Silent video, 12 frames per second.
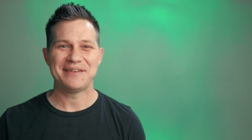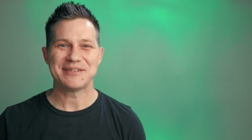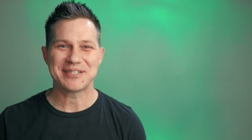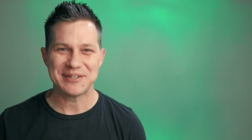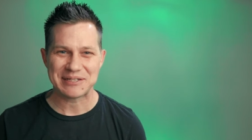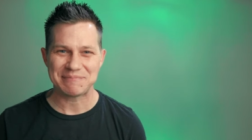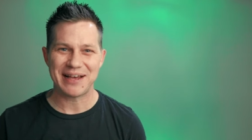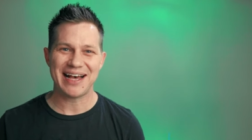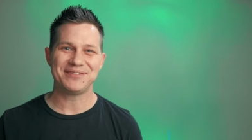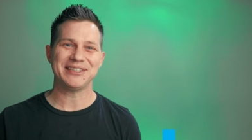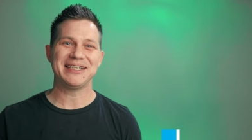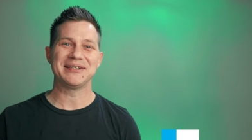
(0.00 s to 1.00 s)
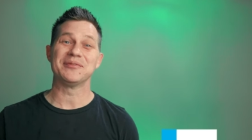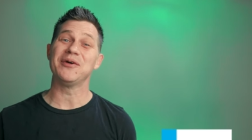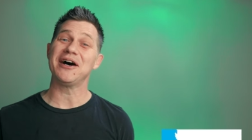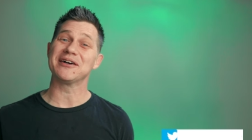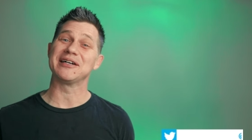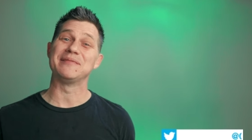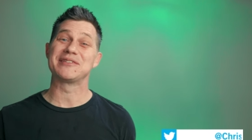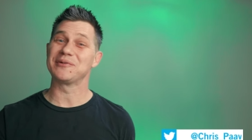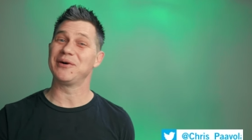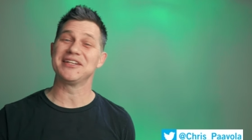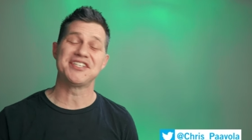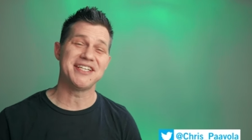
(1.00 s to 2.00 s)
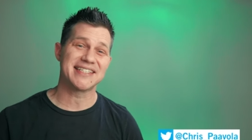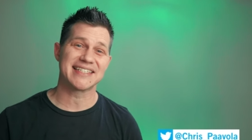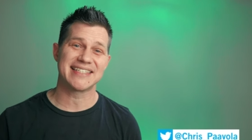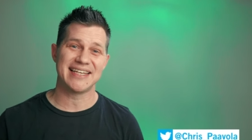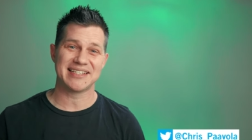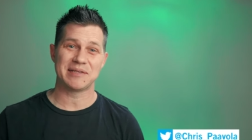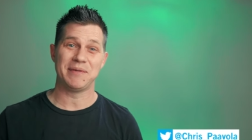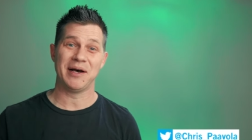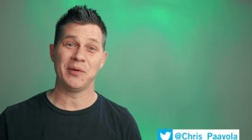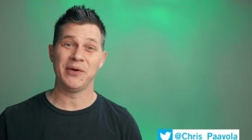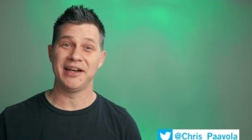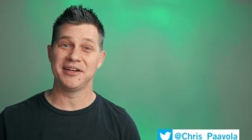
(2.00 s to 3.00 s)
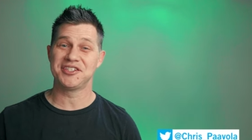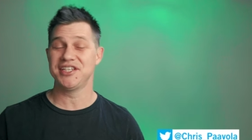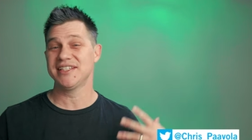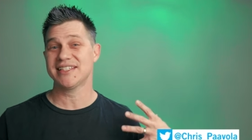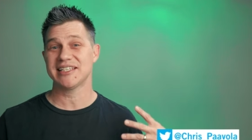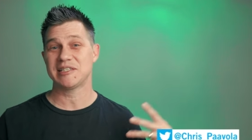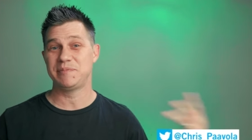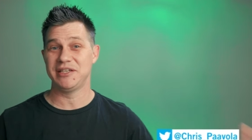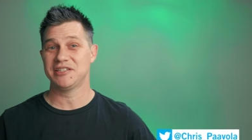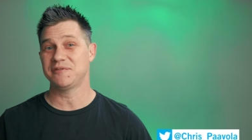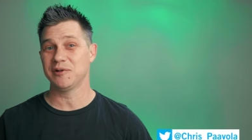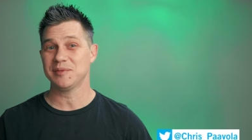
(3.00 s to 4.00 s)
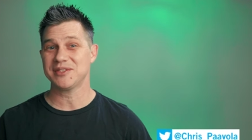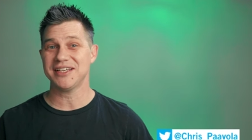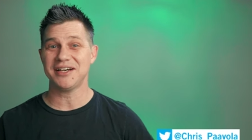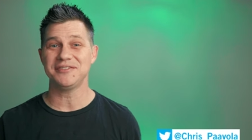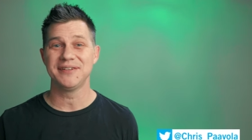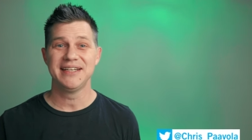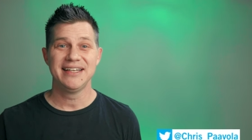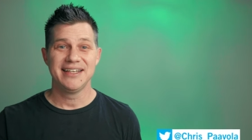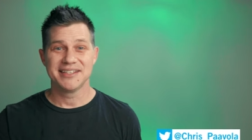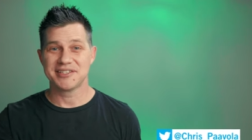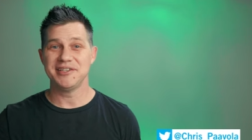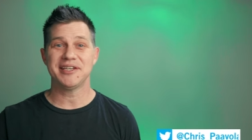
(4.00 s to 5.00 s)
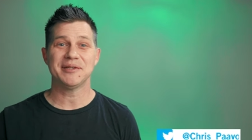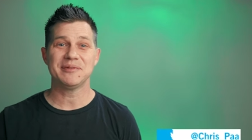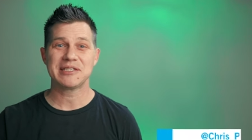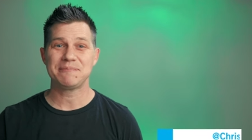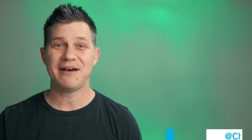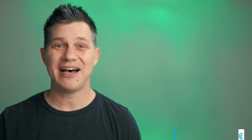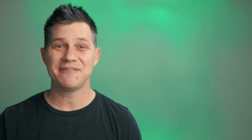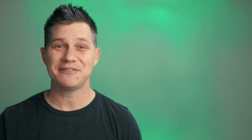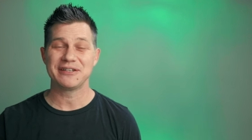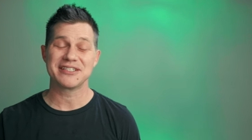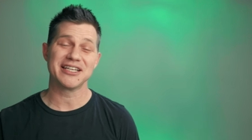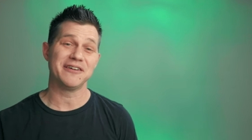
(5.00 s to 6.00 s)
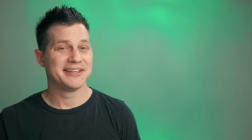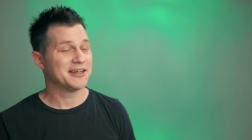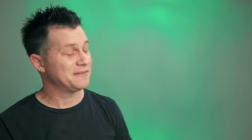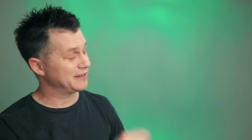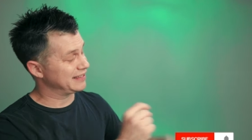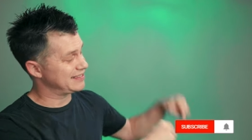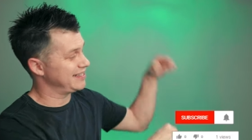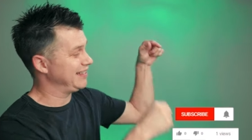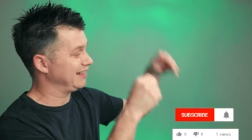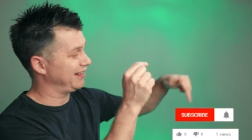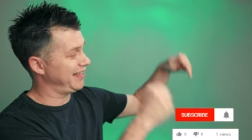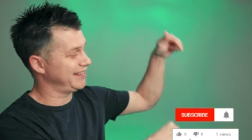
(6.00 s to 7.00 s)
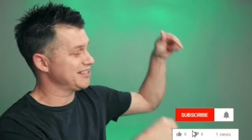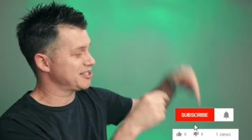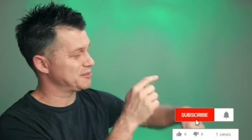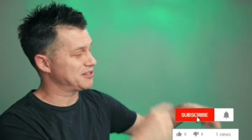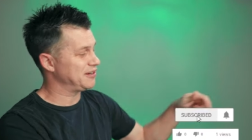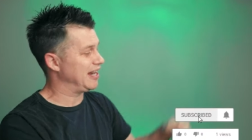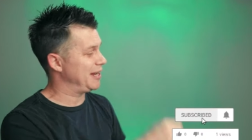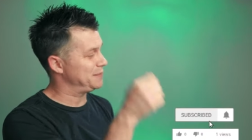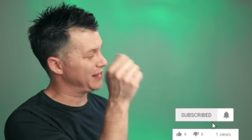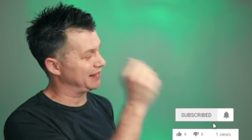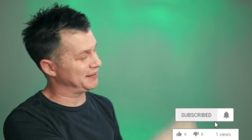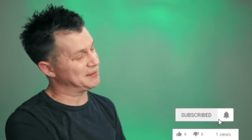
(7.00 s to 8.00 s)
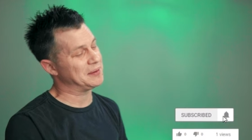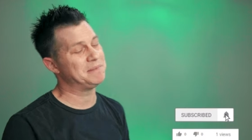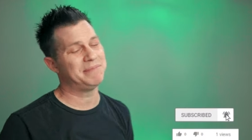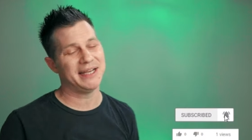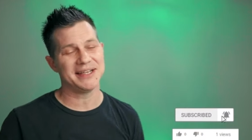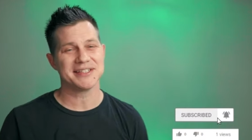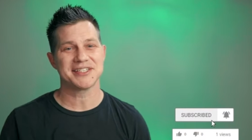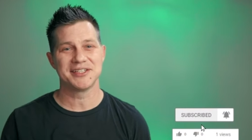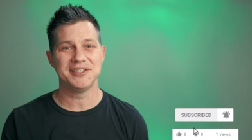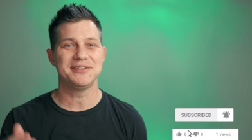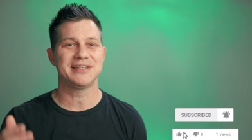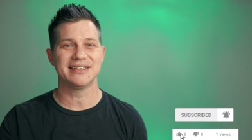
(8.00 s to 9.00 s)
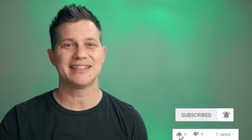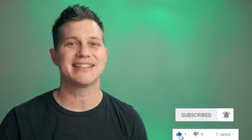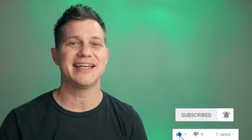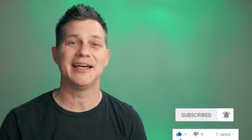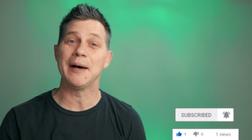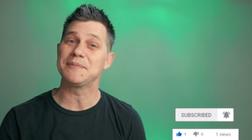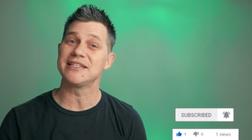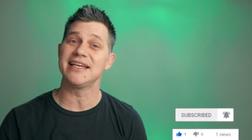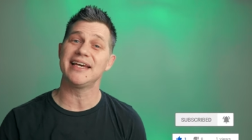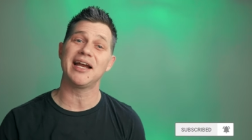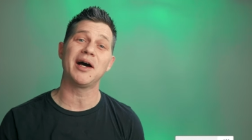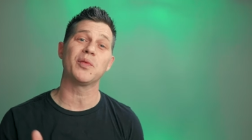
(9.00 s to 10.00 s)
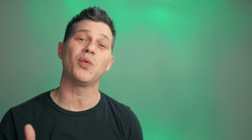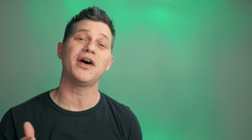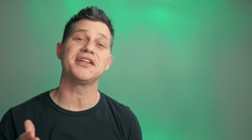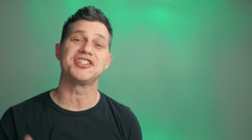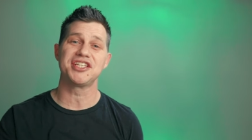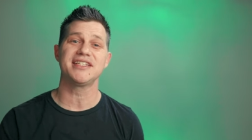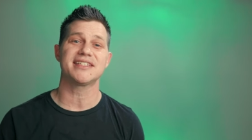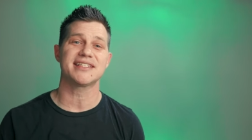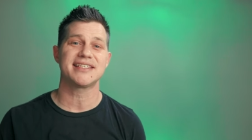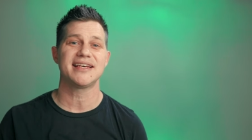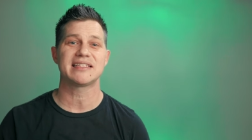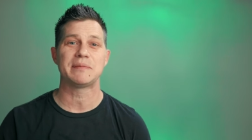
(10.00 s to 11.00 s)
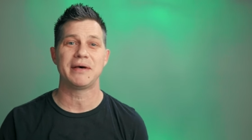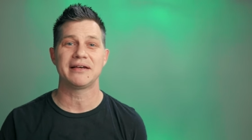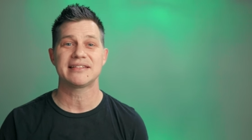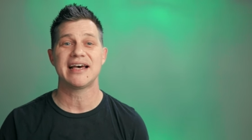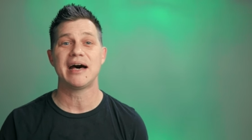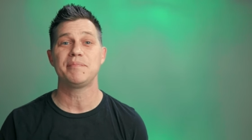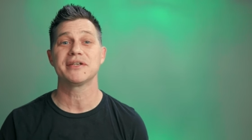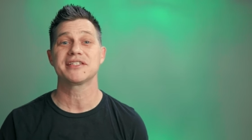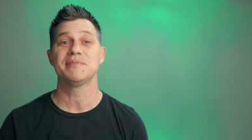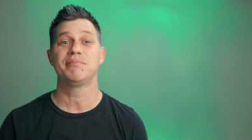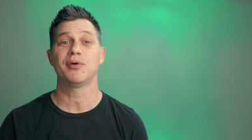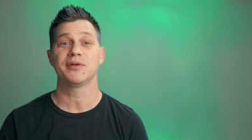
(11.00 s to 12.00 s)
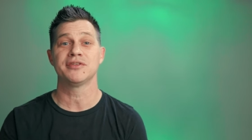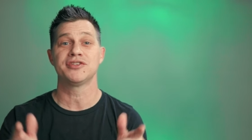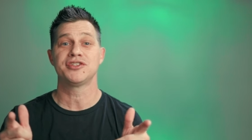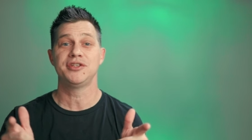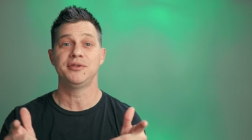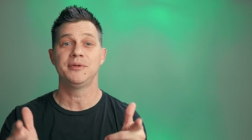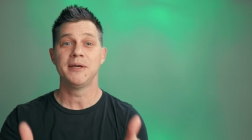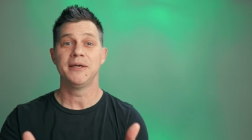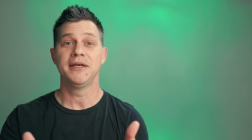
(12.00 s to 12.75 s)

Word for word: name is Chris Paavola and welcome to What Jesus Says About, where Jesus speaks for himself so you can respond for yourself. And don't forget to hit like and subscribe and that little bell so you can stay up to date on what Jesus says about topics important to